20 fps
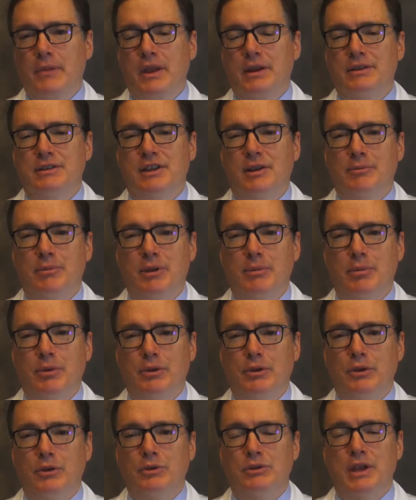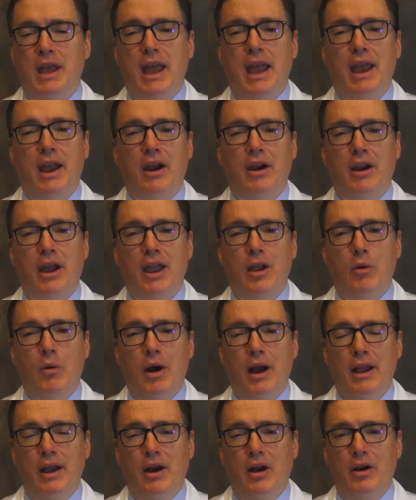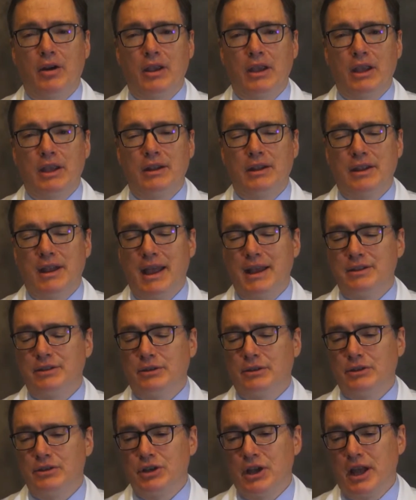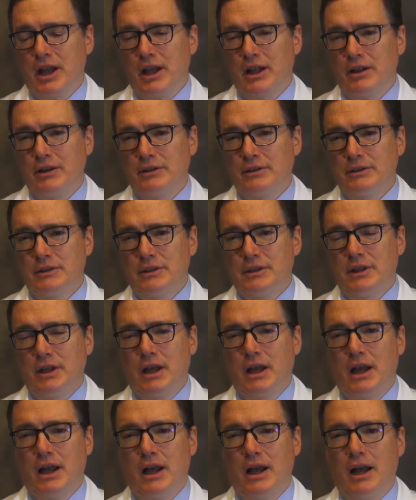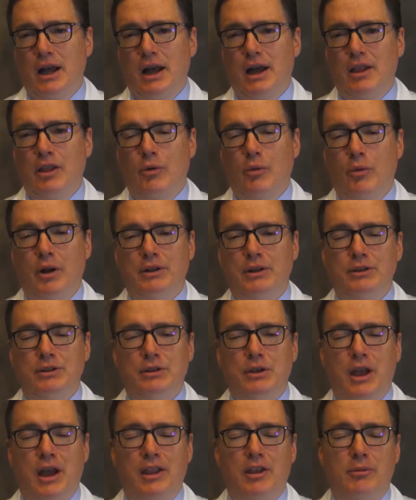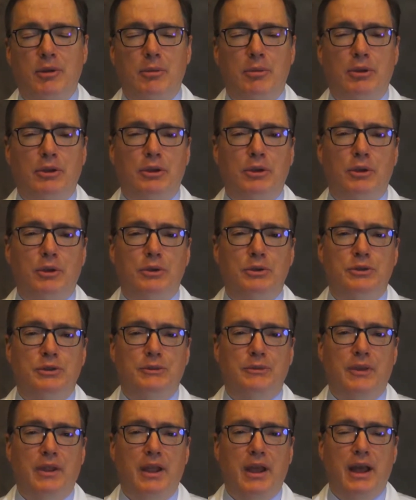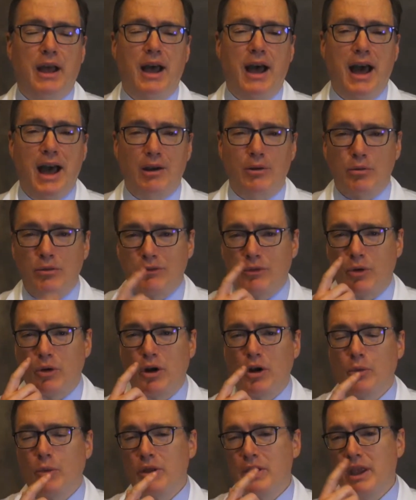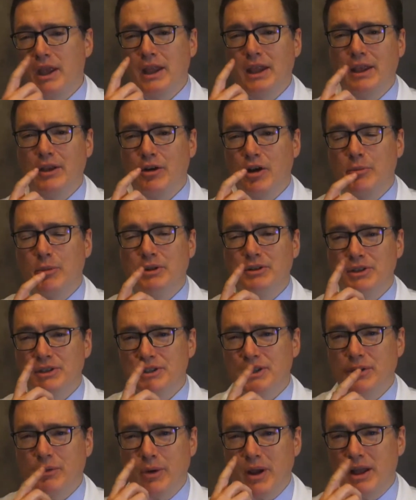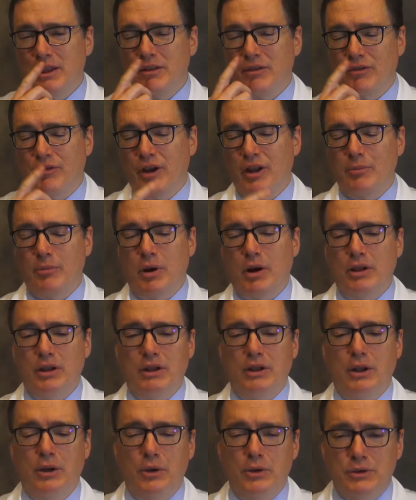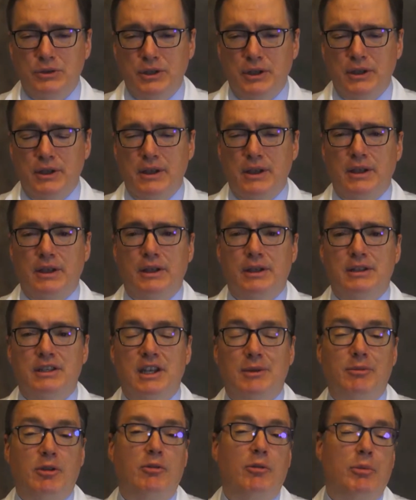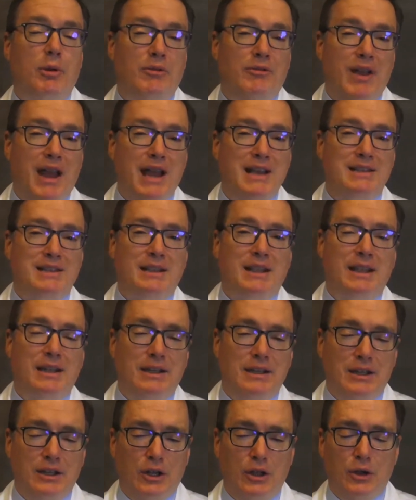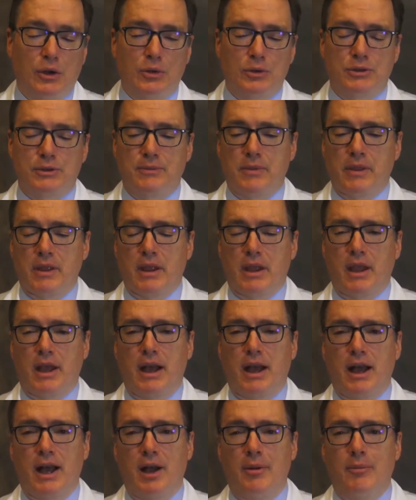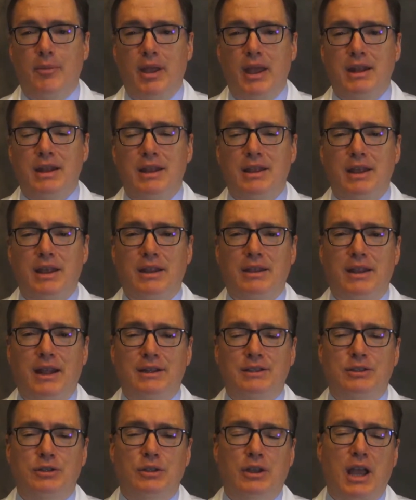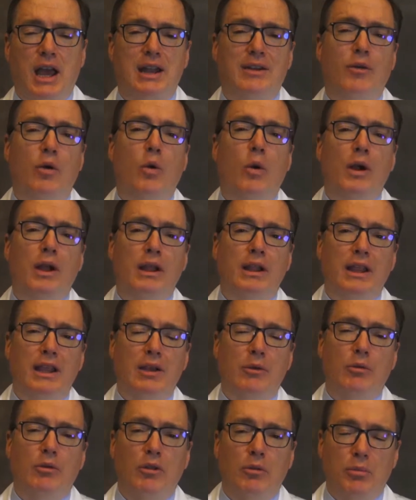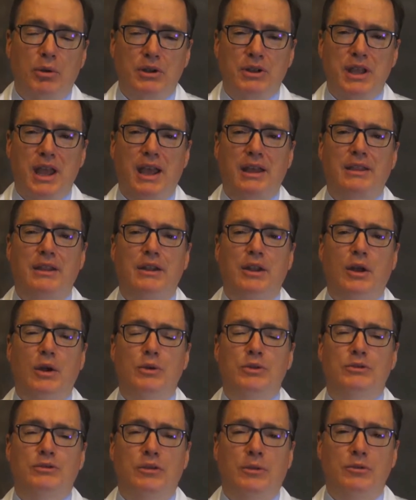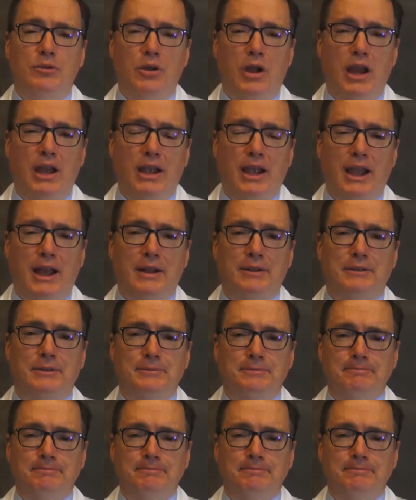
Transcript: Some people use Air, A-Y-R-E, nasal gel. Other people use Aquaphor with healing ointment just around the front part of the nose. Some people put Vaseline in the nose. Anything that's kind of oily will protect the nose from drying out.